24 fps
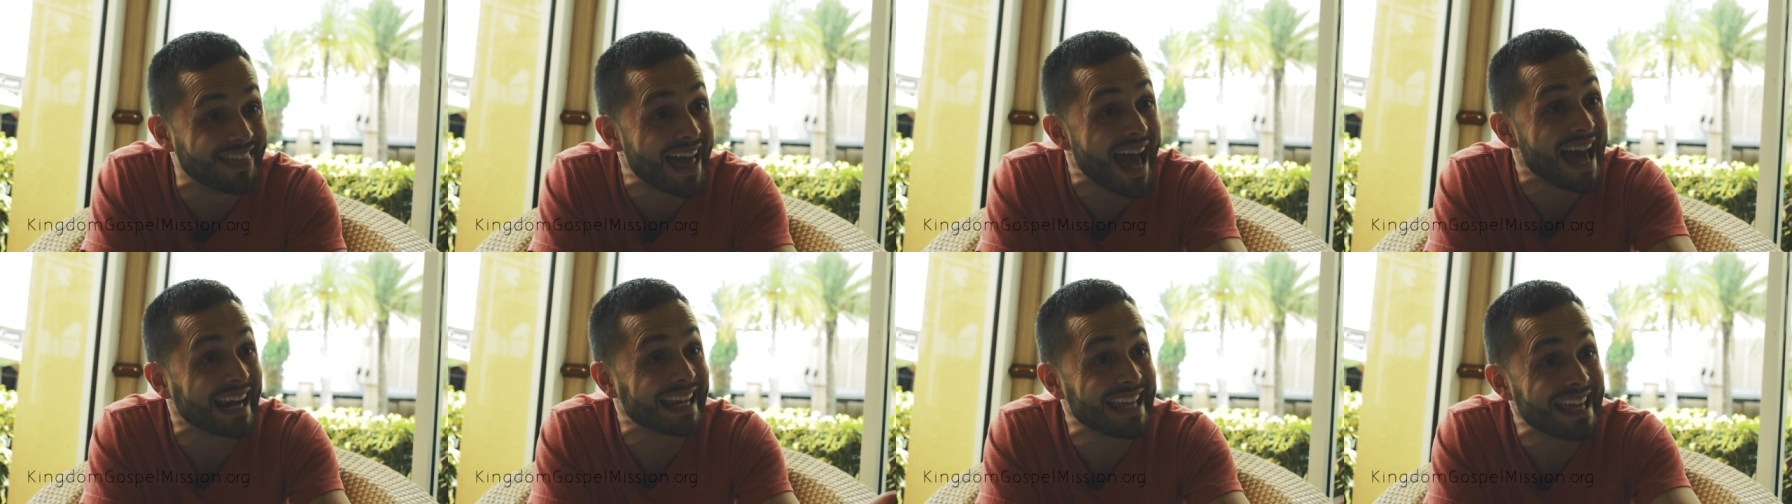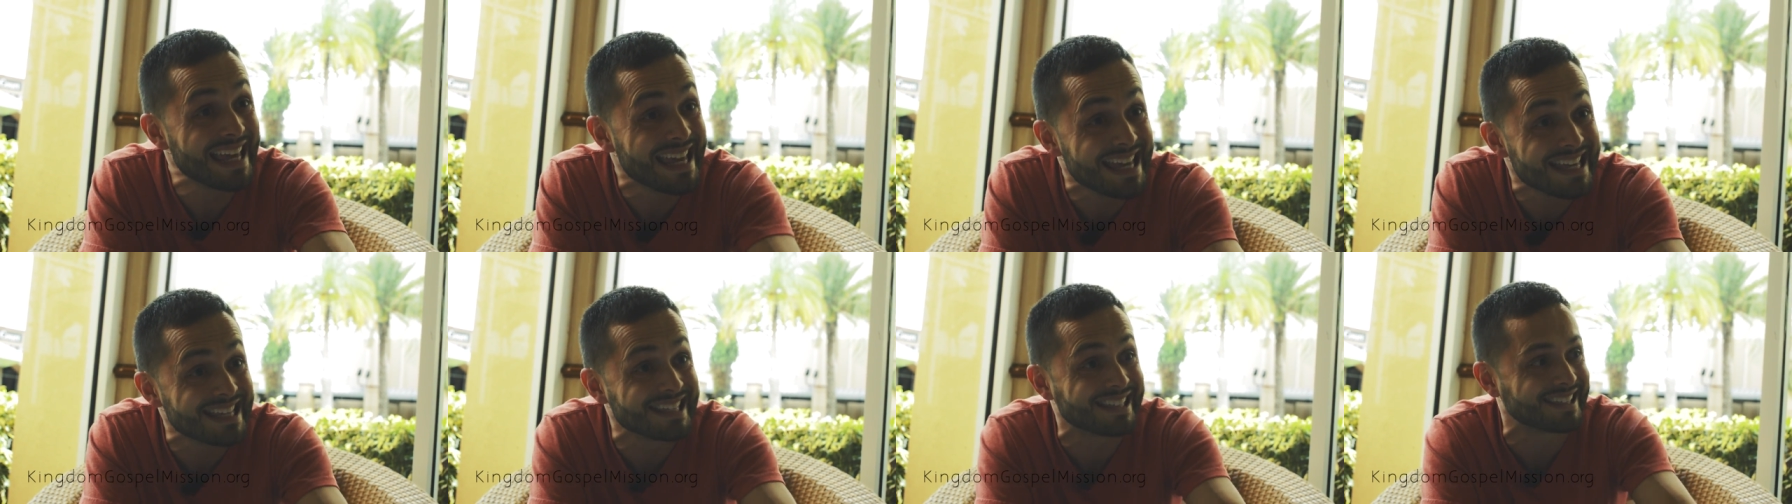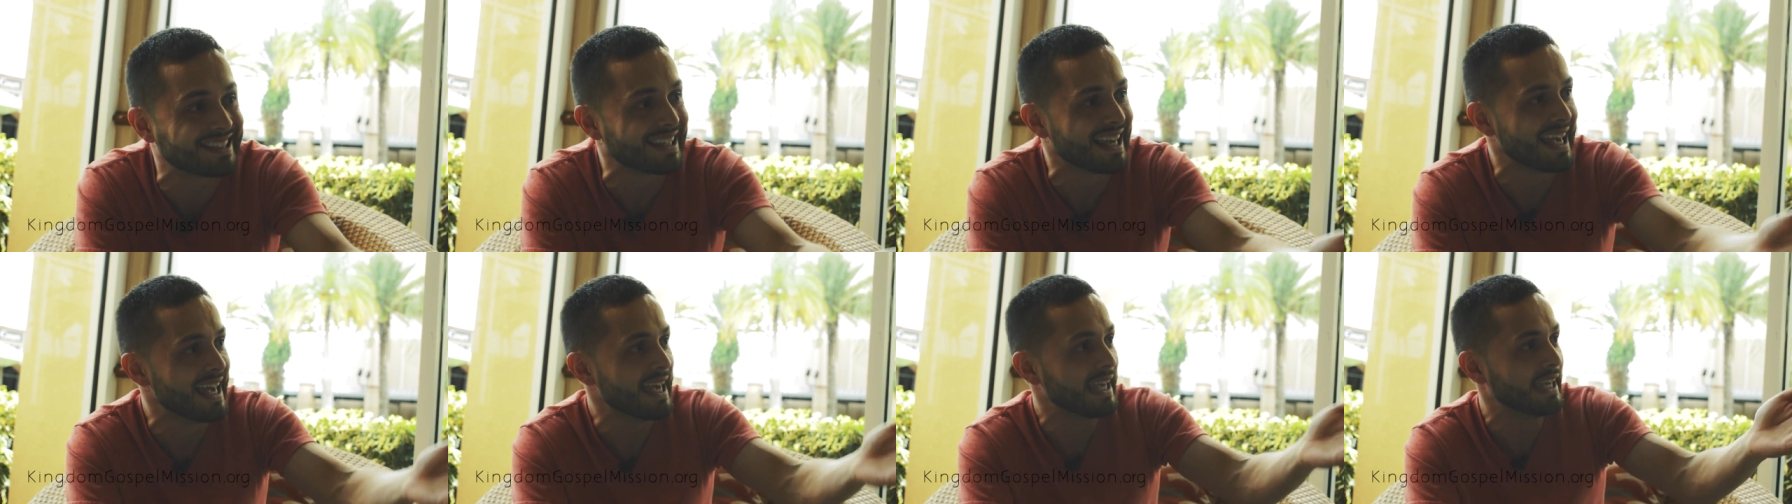That
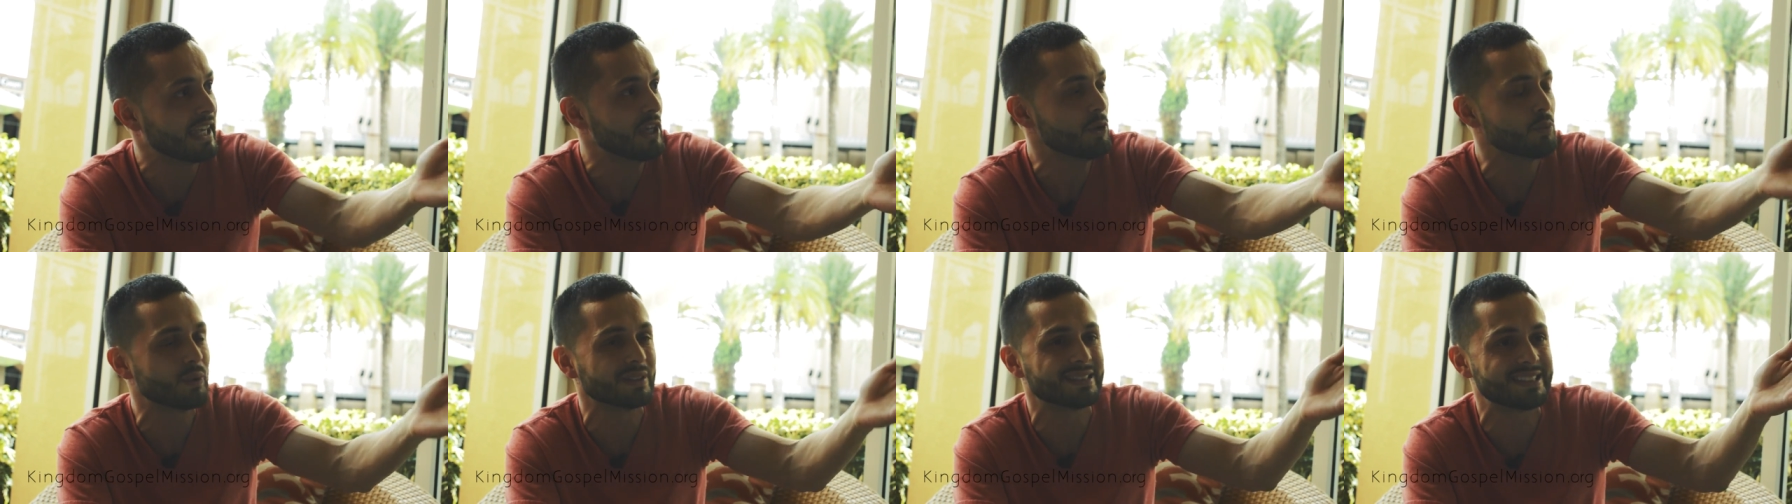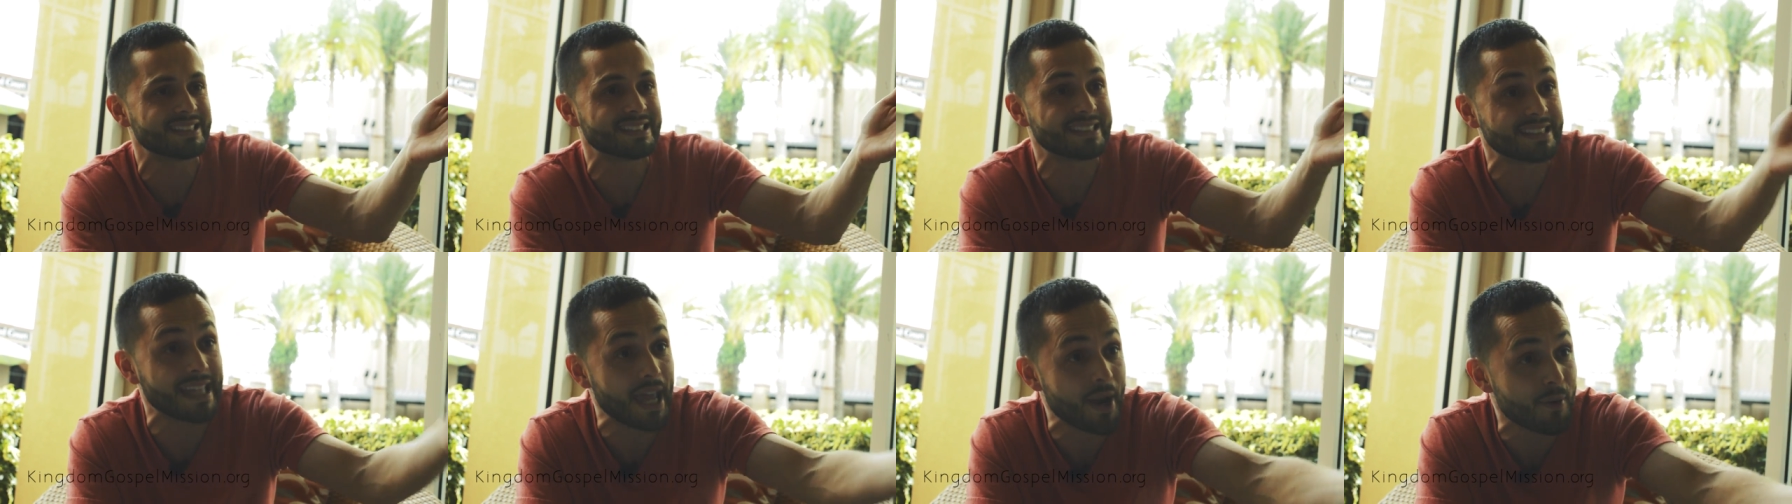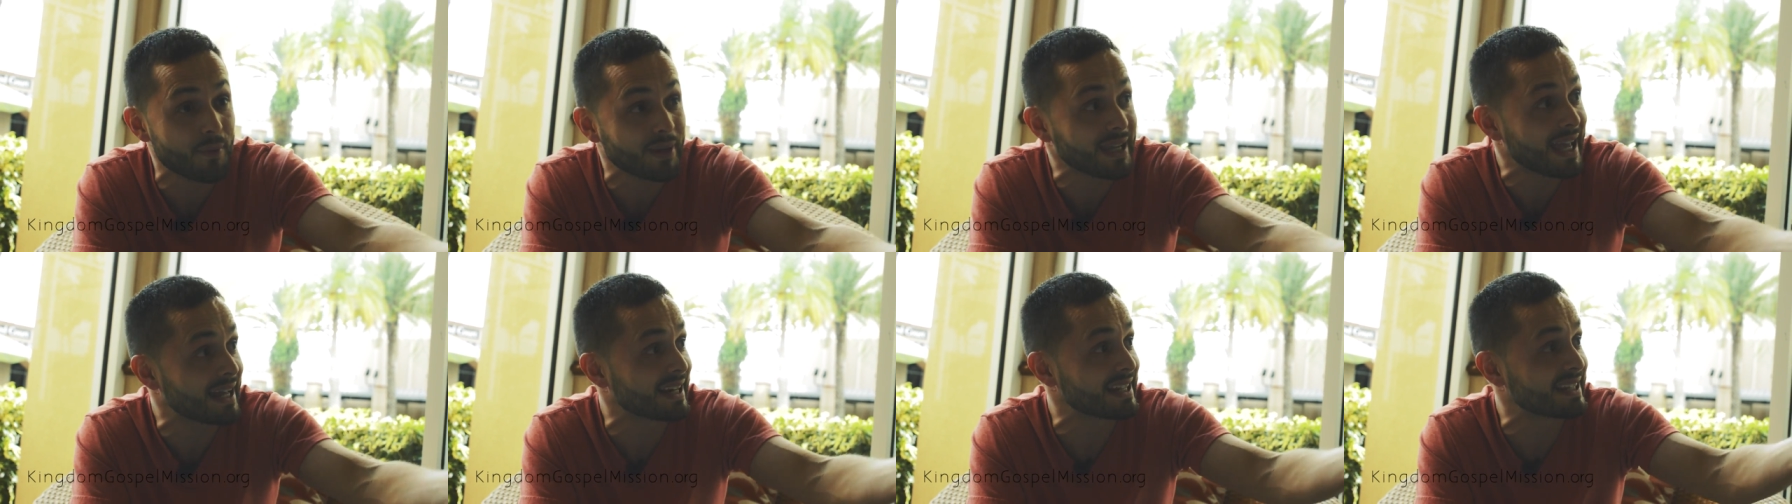is, he was
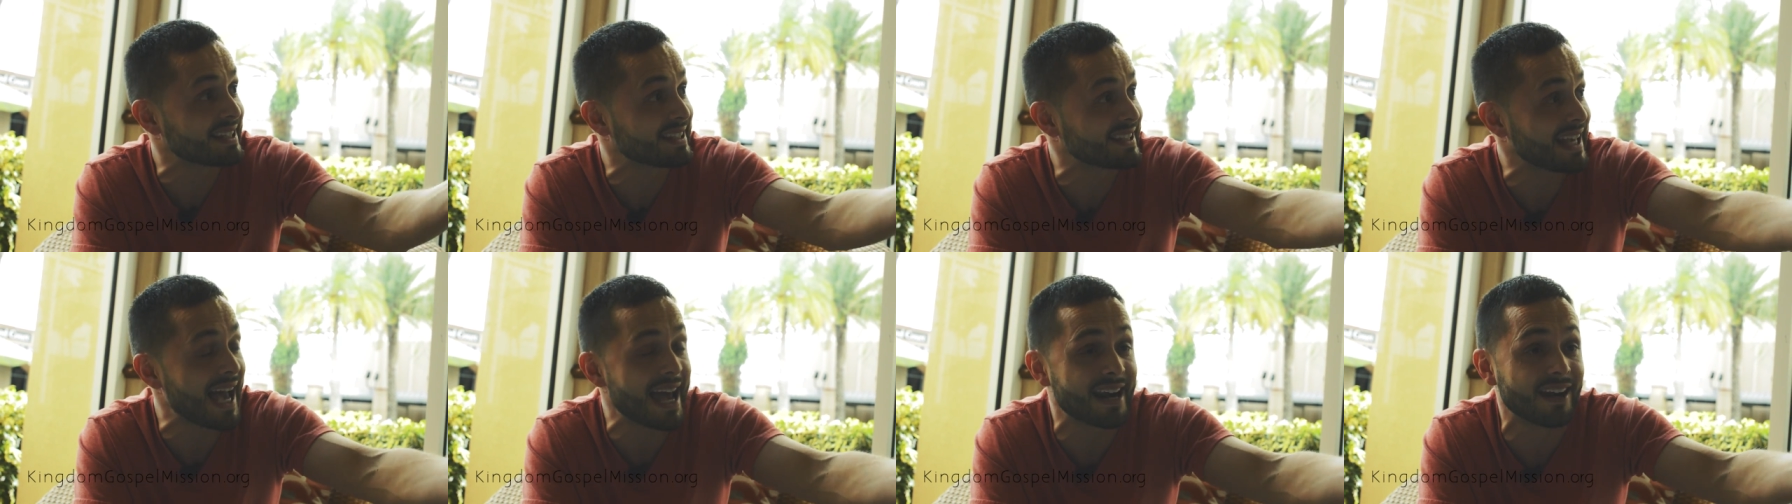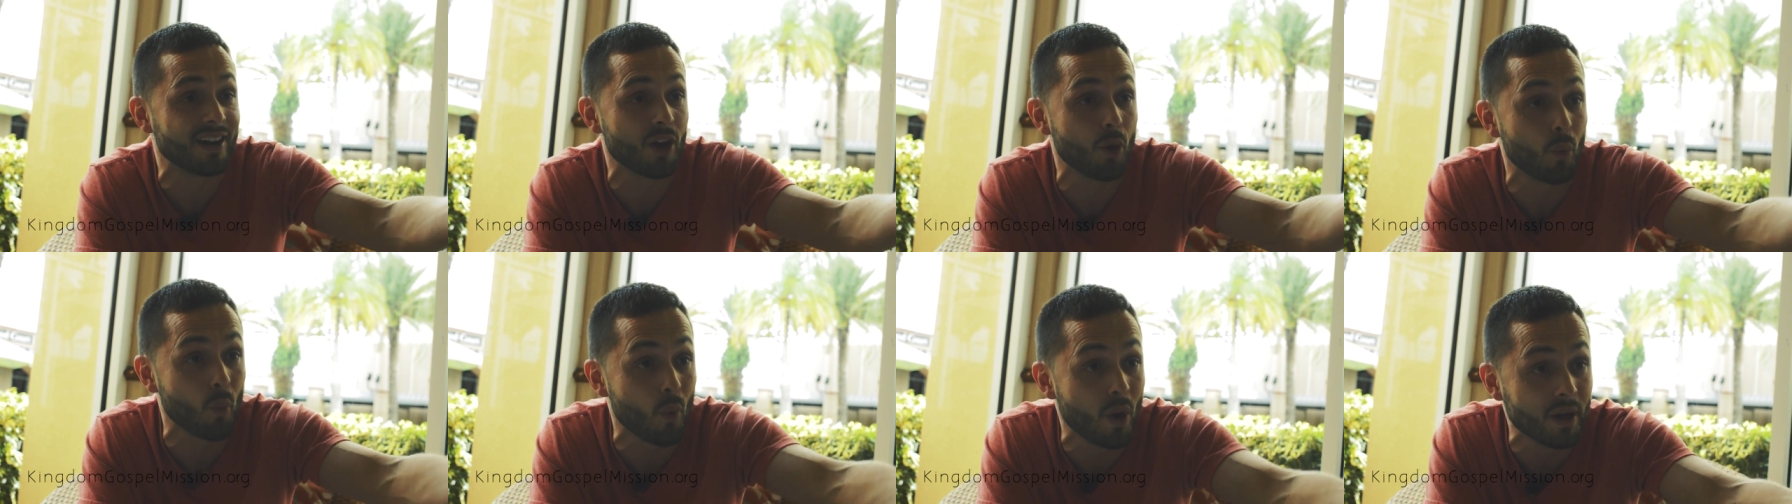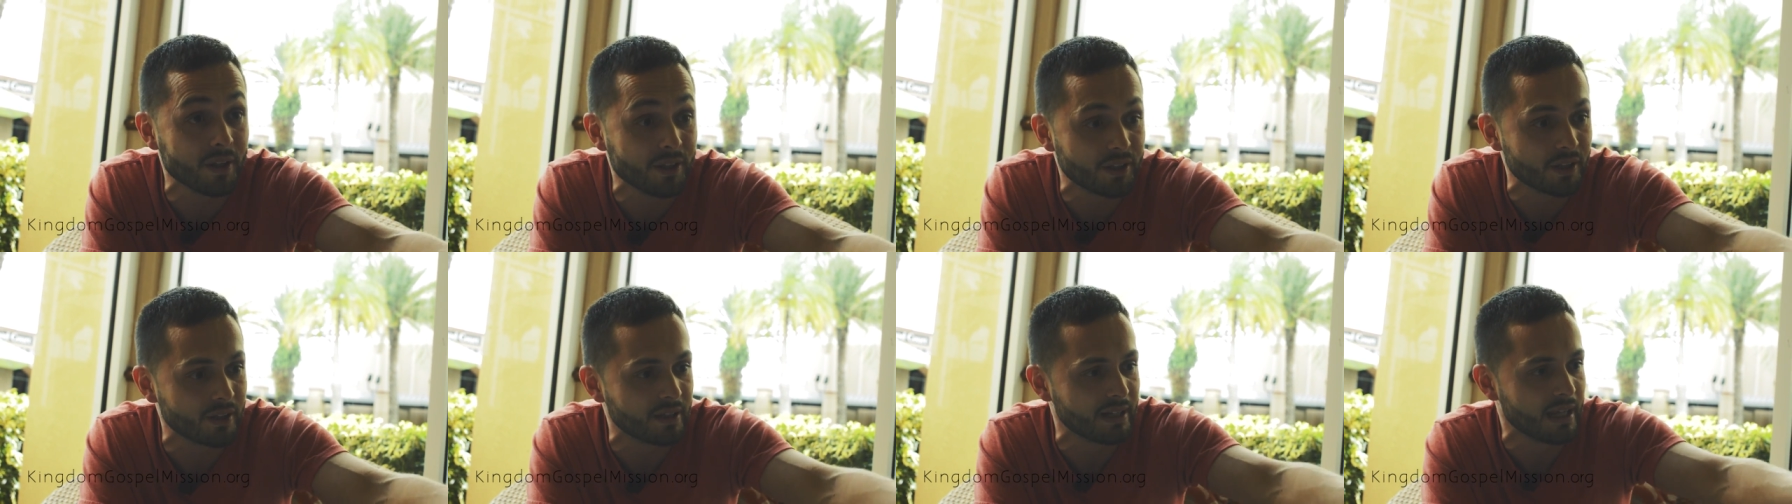staring at a sign and a
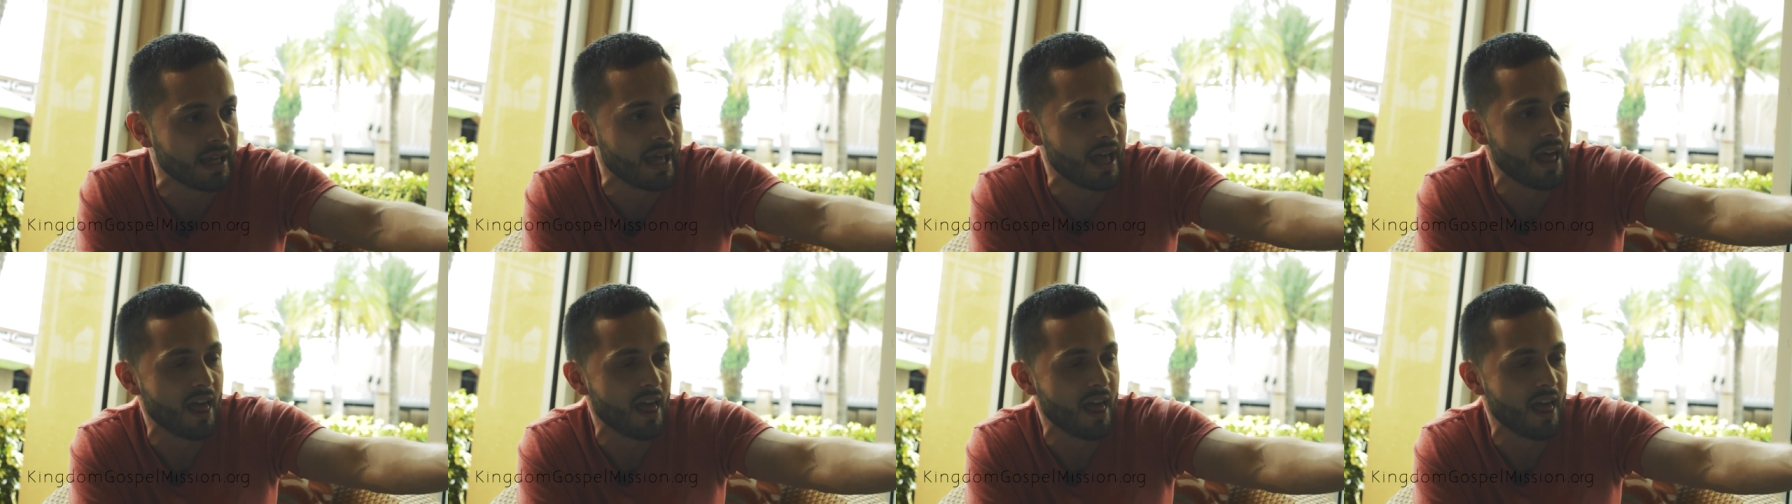wonder